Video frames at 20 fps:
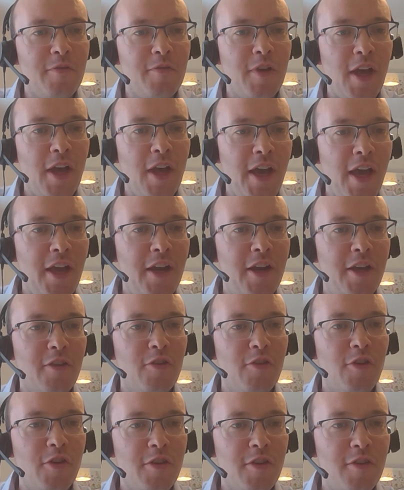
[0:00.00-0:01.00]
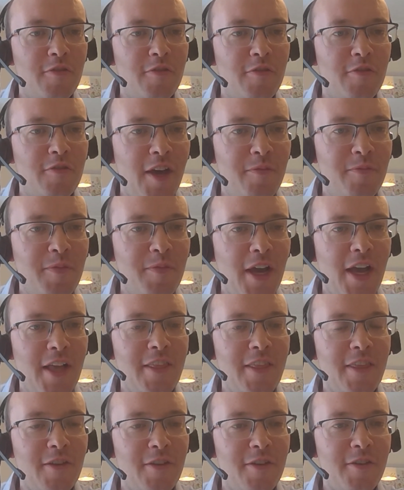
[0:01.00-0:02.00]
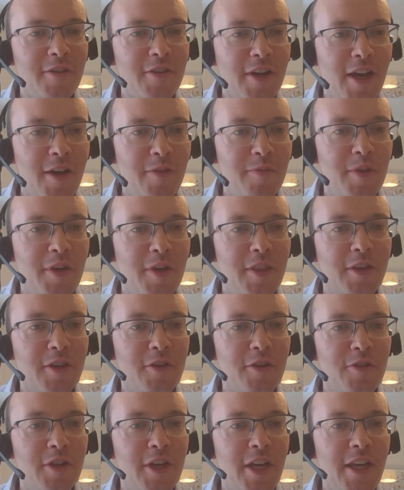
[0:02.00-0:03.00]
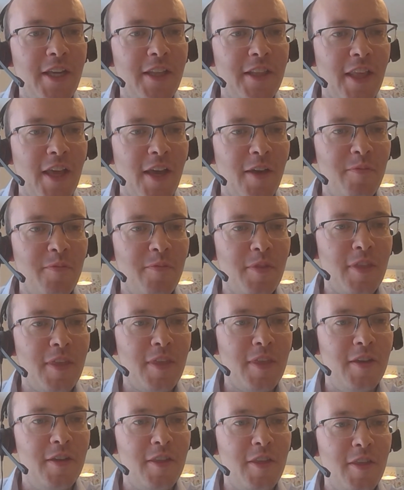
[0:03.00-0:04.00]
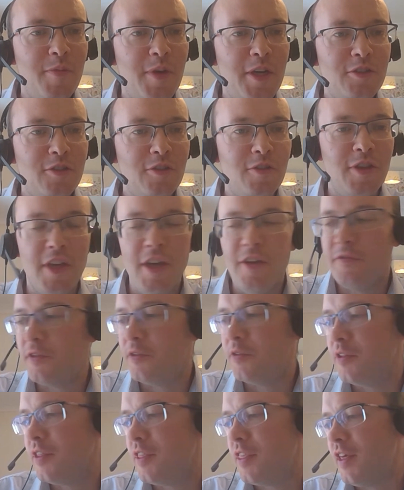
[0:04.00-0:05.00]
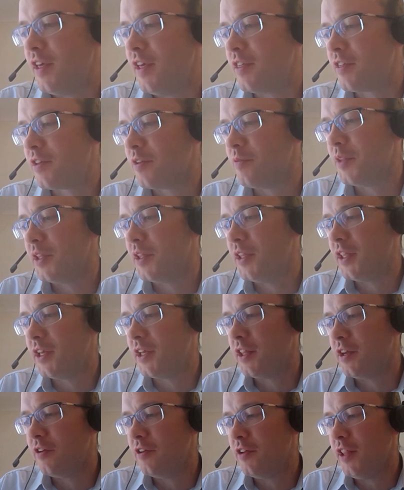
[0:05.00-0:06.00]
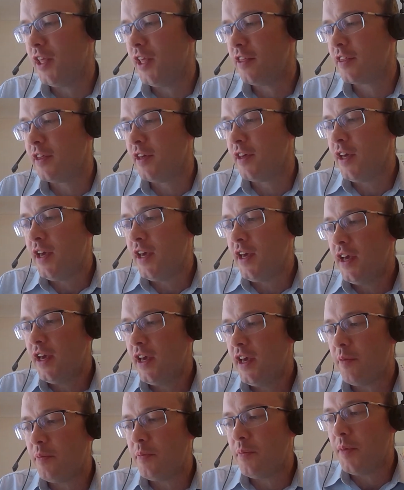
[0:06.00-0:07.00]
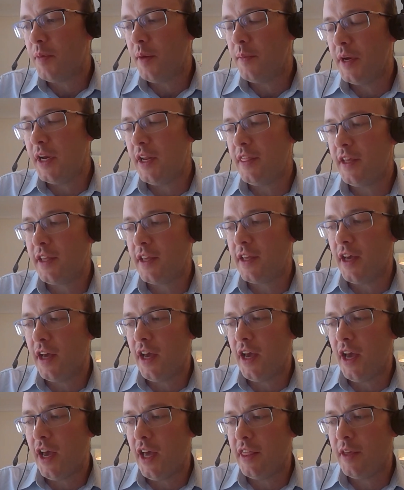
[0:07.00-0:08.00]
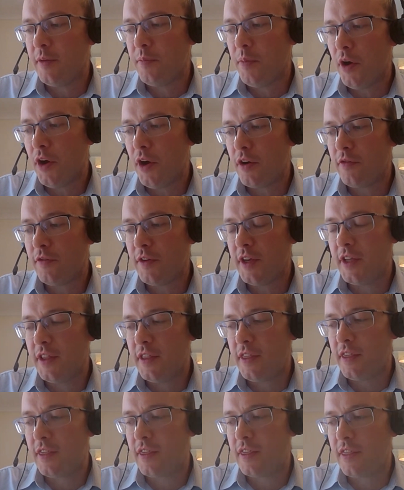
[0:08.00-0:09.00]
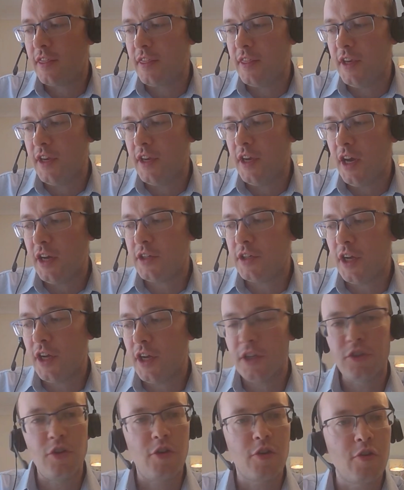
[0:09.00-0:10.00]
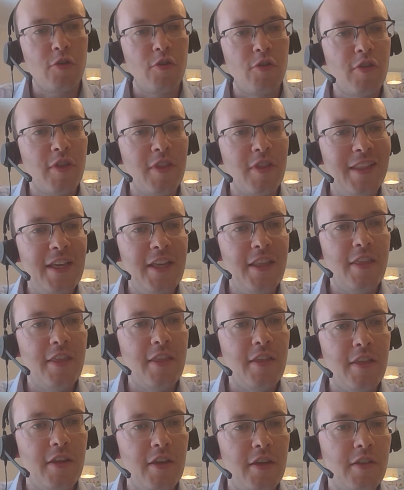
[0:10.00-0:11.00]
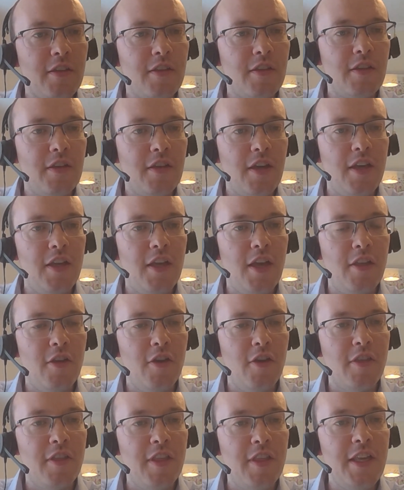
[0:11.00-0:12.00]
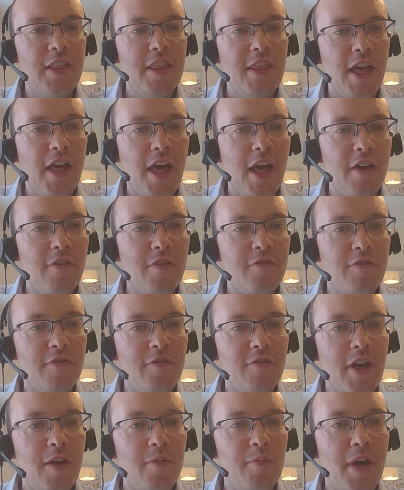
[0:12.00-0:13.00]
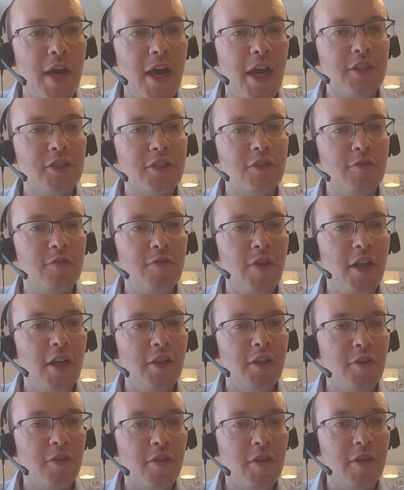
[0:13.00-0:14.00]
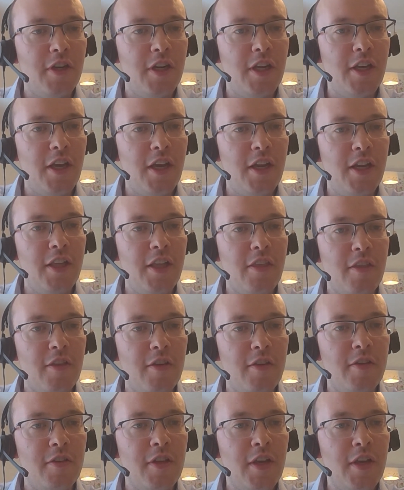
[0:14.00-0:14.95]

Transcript: an exhaustive answer in the Q&A to make sure that everyone is completely clear on this. But I mean, I think part of it is that a short course needs to. It does need to have actual value, so it needs to